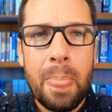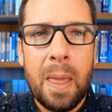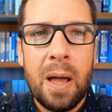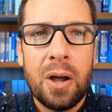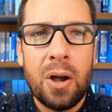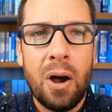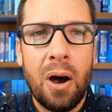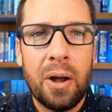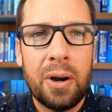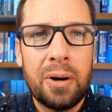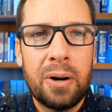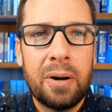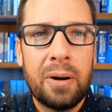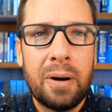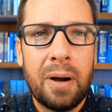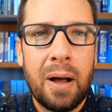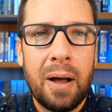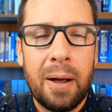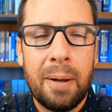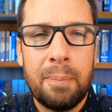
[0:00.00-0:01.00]

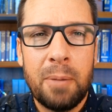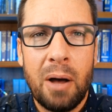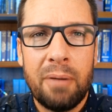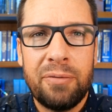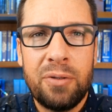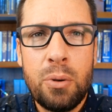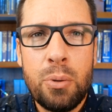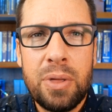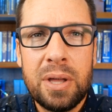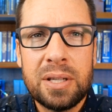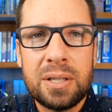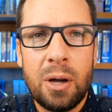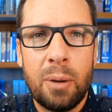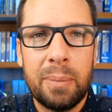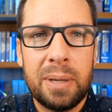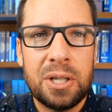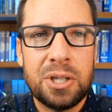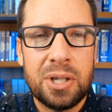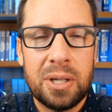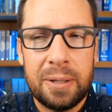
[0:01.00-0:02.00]
Connor, a few things I'll
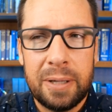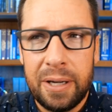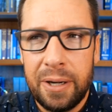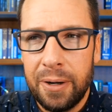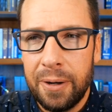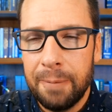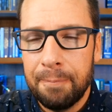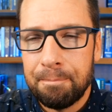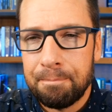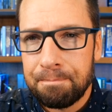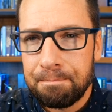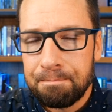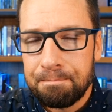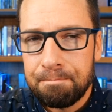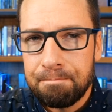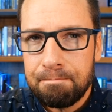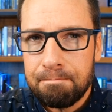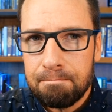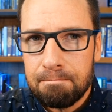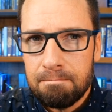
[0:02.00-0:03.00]
mention here.
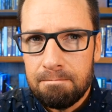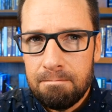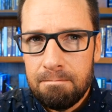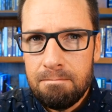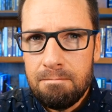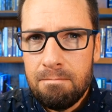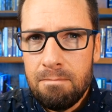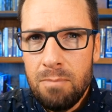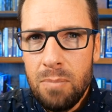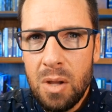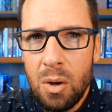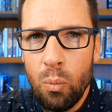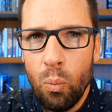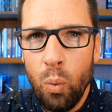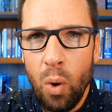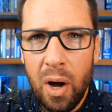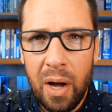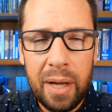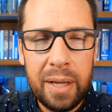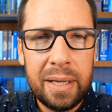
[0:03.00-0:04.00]

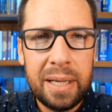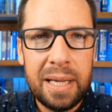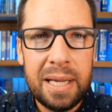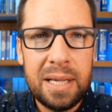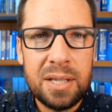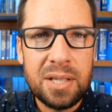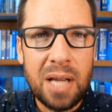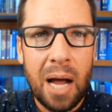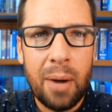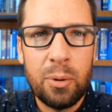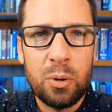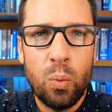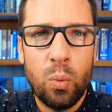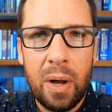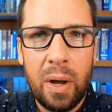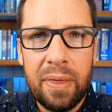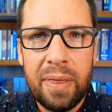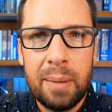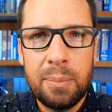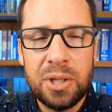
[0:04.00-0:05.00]
One is I would
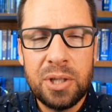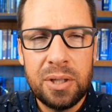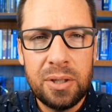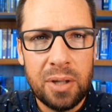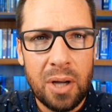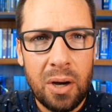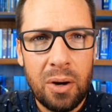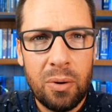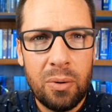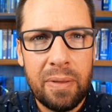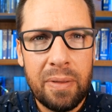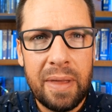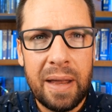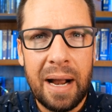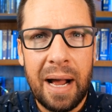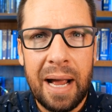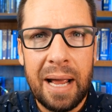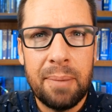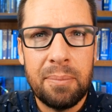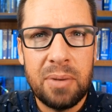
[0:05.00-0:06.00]
want them to know that
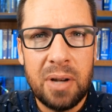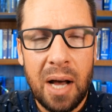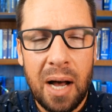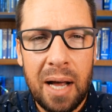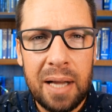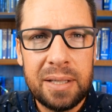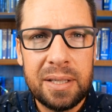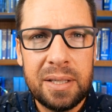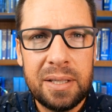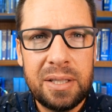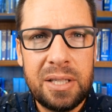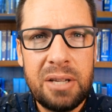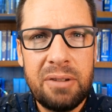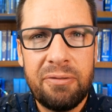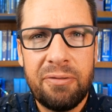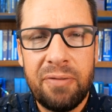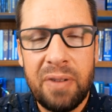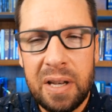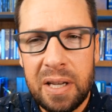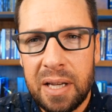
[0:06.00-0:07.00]
I am not
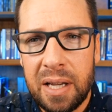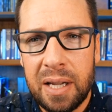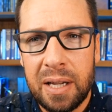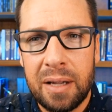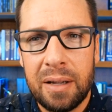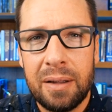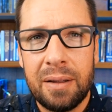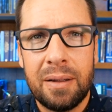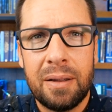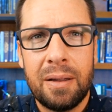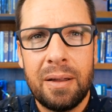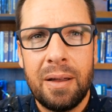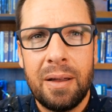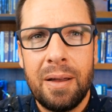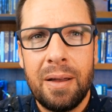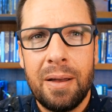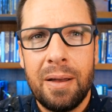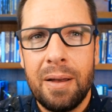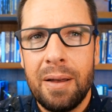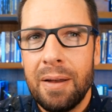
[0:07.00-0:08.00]
defending
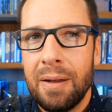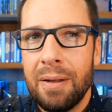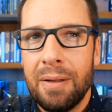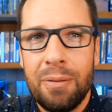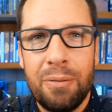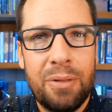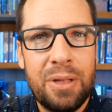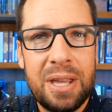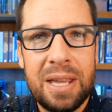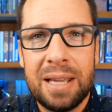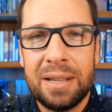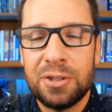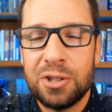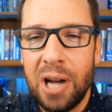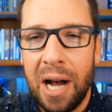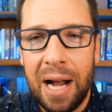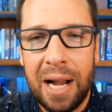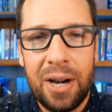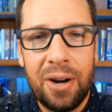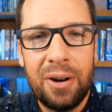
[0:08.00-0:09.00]
the
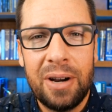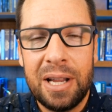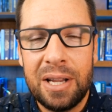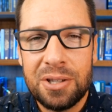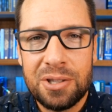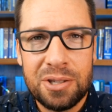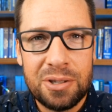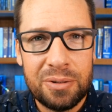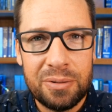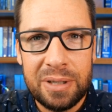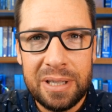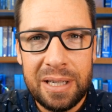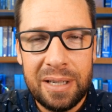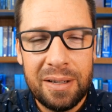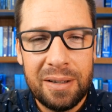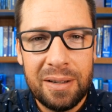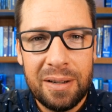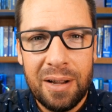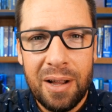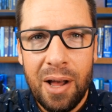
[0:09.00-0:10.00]
entire history
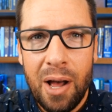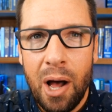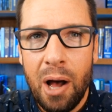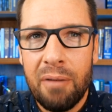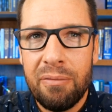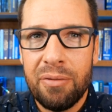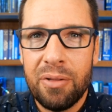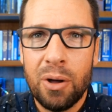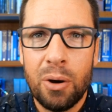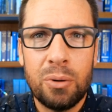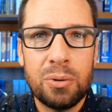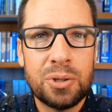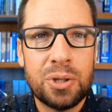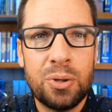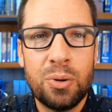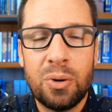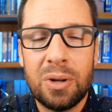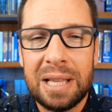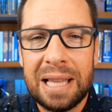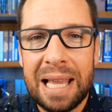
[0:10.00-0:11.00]
of those
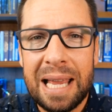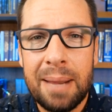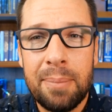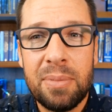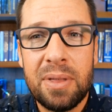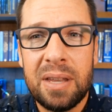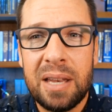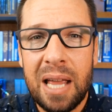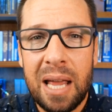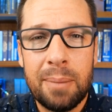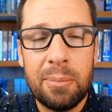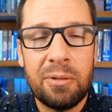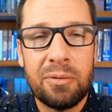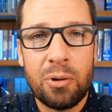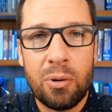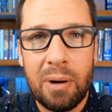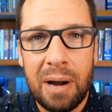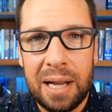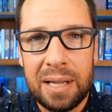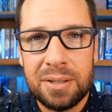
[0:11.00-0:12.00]
who claim the name of
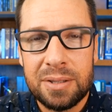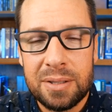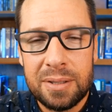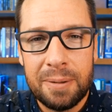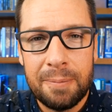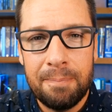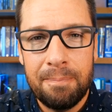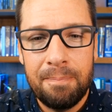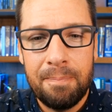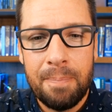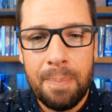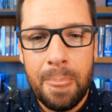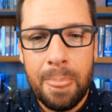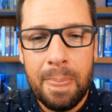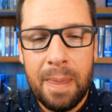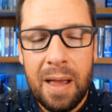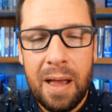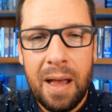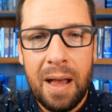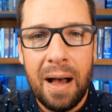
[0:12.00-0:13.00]
Christ.
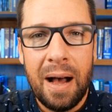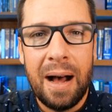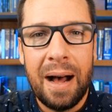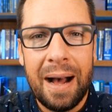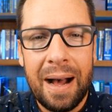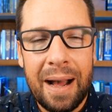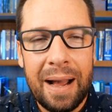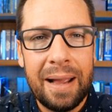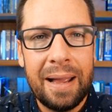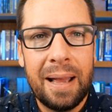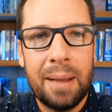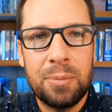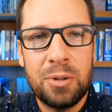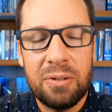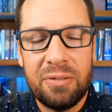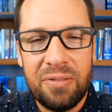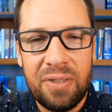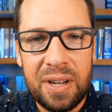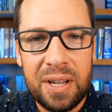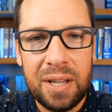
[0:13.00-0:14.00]
I am
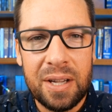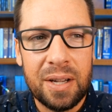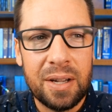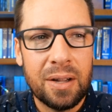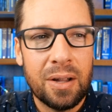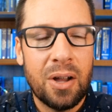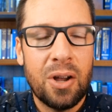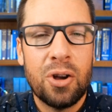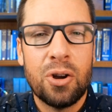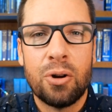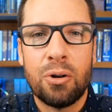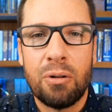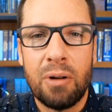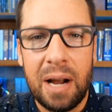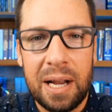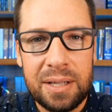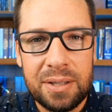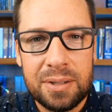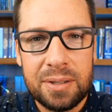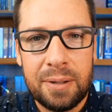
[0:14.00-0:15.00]
defending
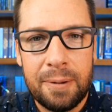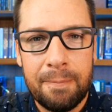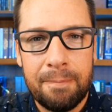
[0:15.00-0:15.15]
Christ.